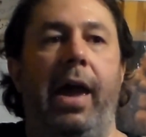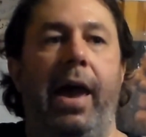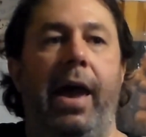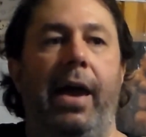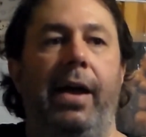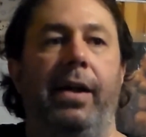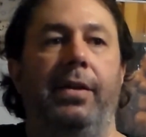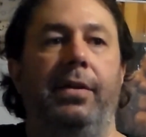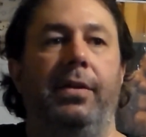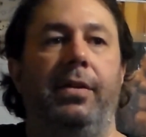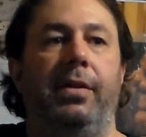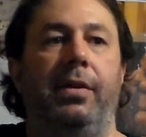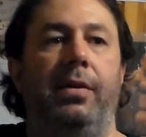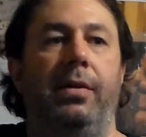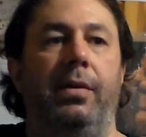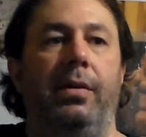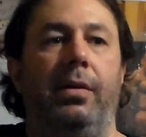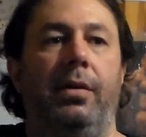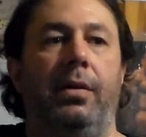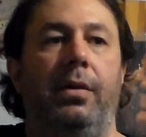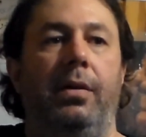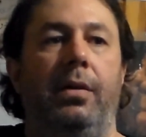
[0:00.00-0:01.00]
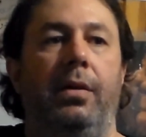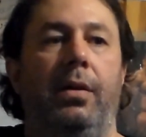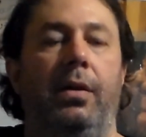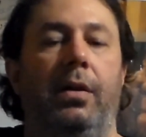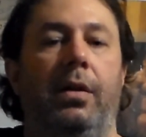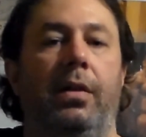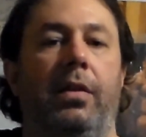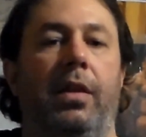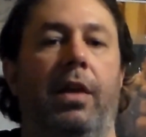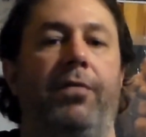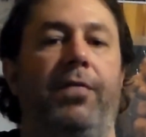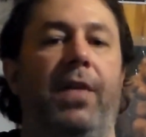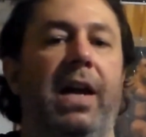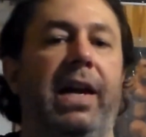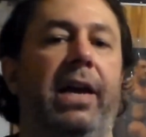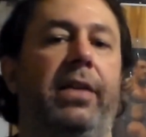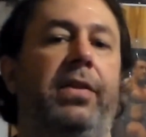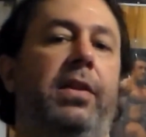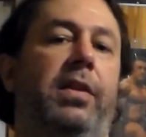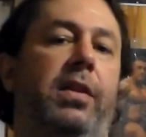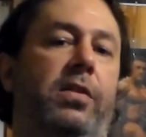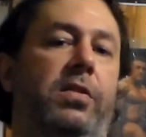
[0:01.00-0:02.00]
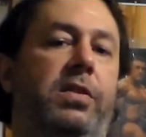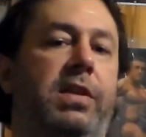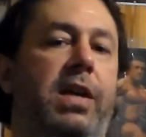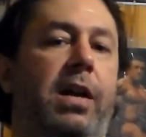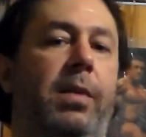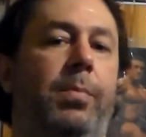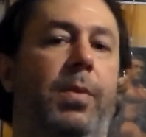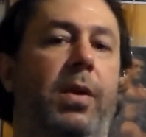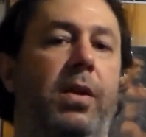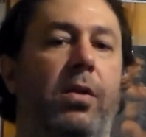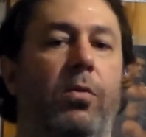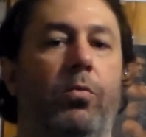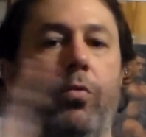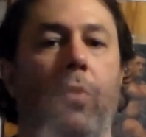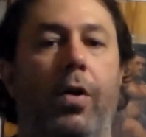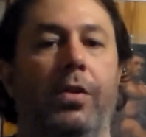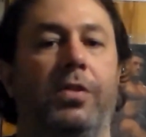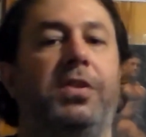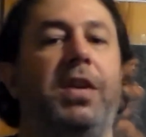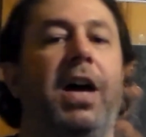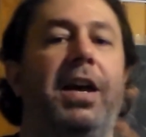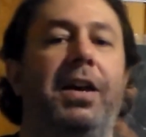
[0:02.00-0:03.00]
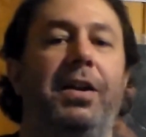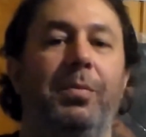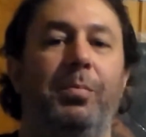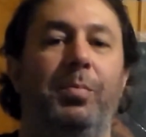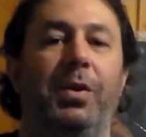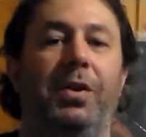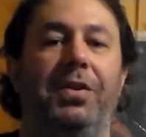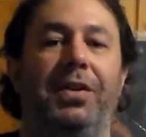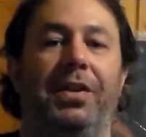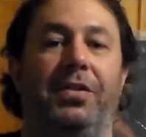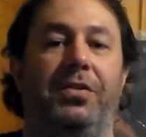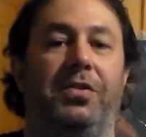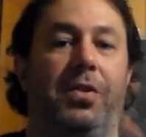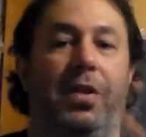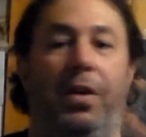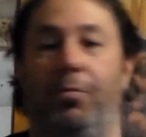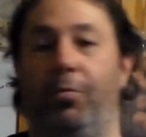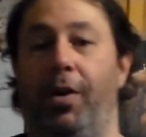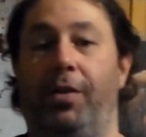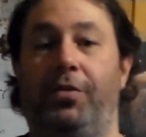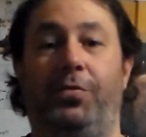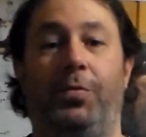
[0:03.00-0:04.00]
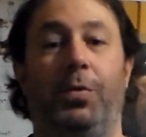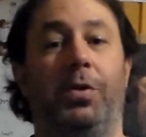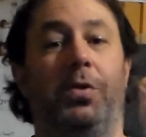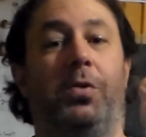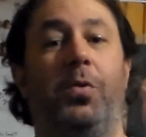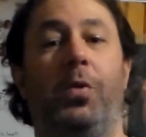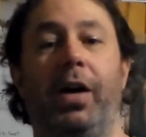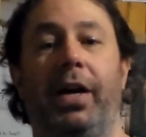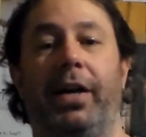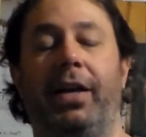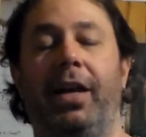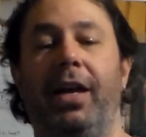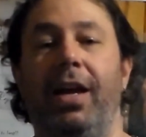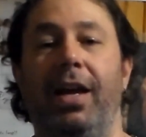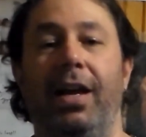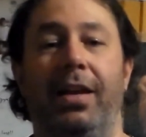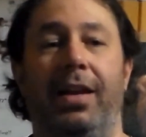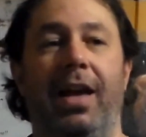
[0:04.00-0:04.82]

And they find out that they're set up on the wrong side of the building, so they rush real quick.